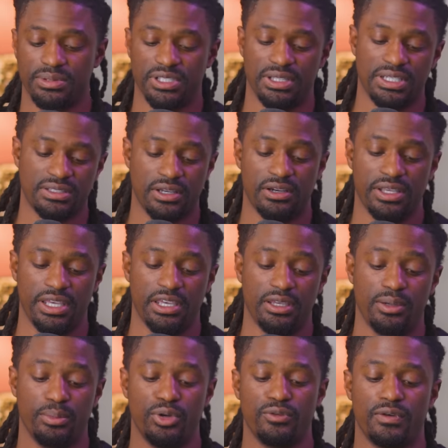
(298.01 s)
So let's go ahead
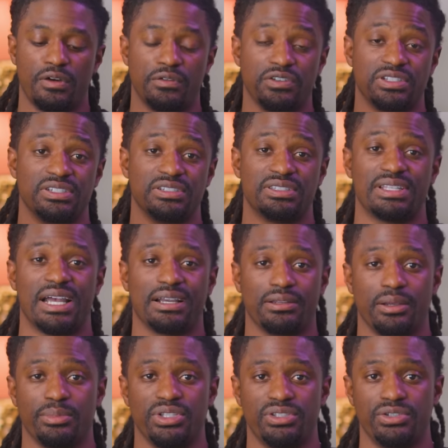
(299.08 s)
and move over to stock
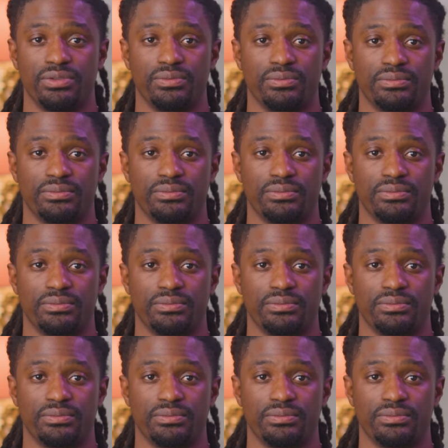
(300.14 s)
#2.